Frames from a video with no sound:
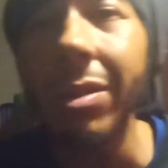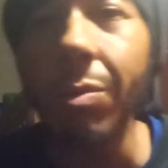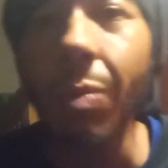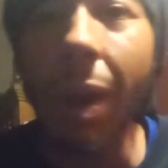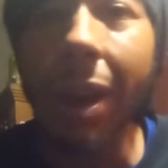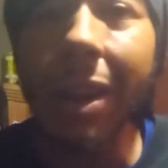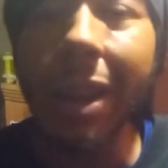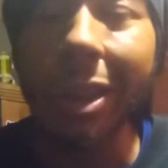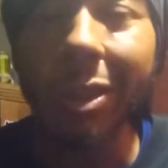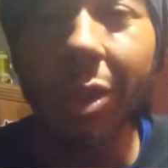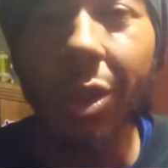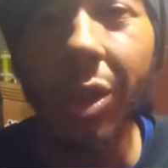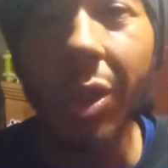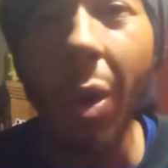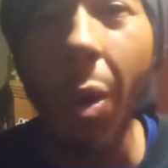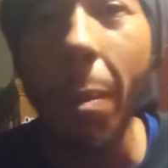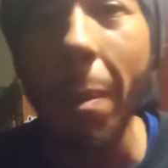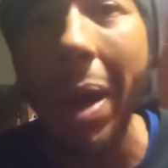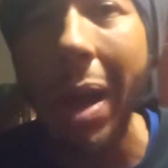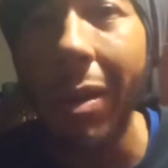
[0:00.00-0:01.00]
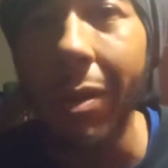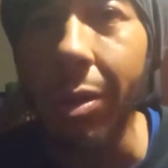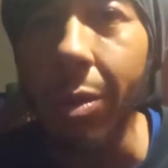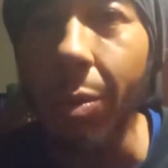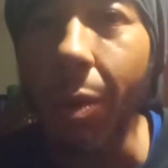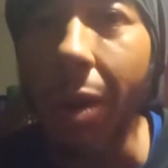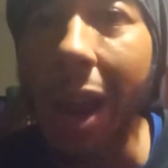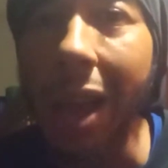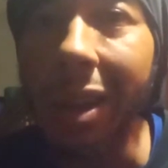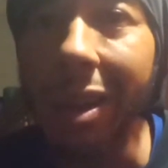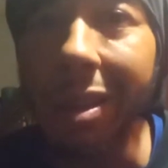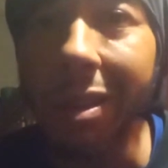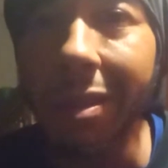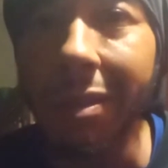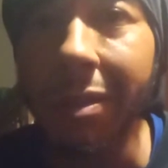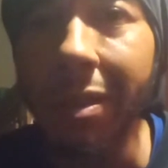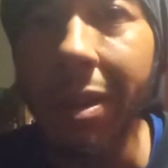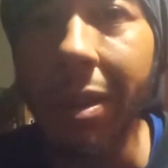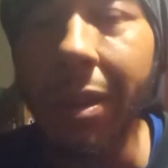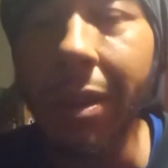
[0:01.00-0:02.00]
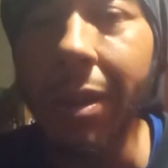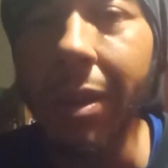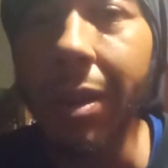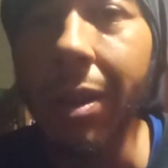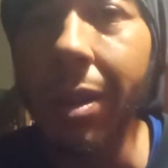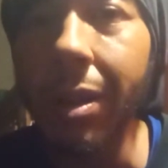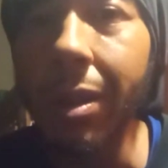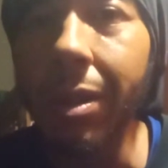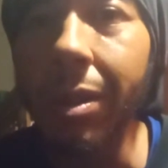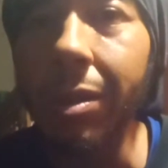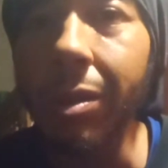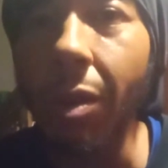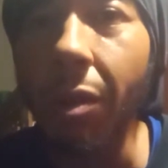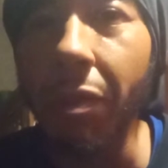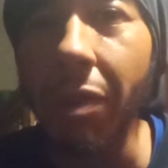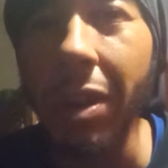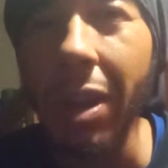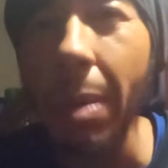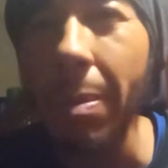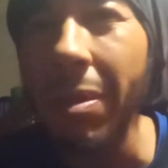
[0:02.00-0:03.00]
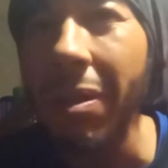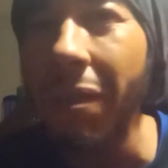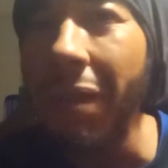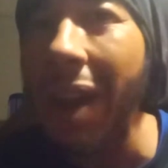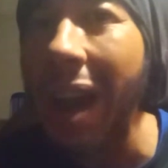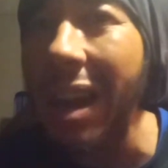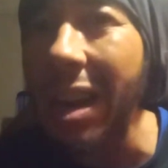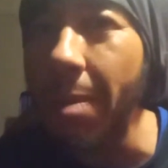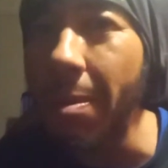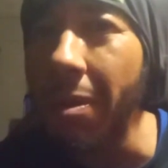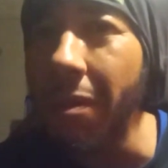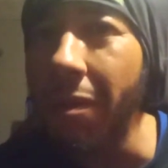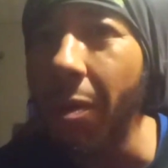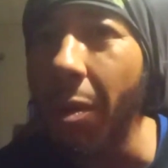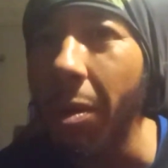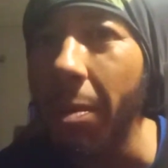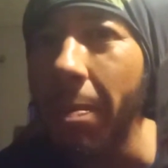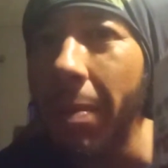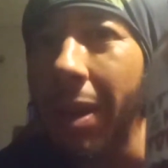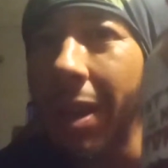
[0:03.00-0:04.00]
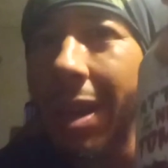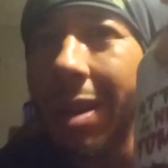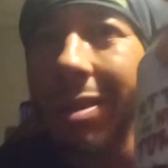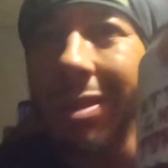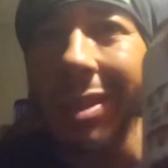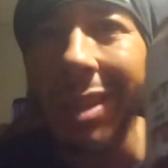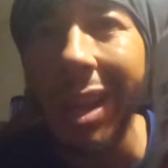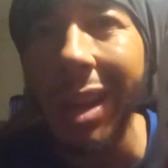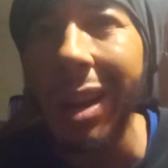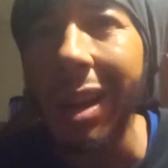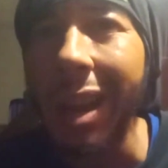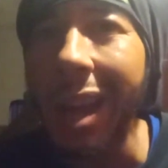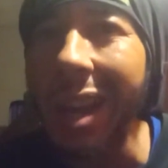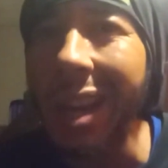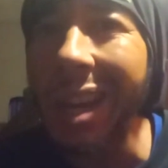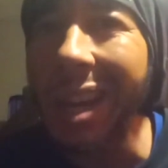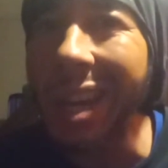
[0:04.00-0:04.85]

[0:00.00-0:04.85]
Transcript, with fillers: is right next to Stone Mountain is where I live. So for him to find it before me, I was kind of like,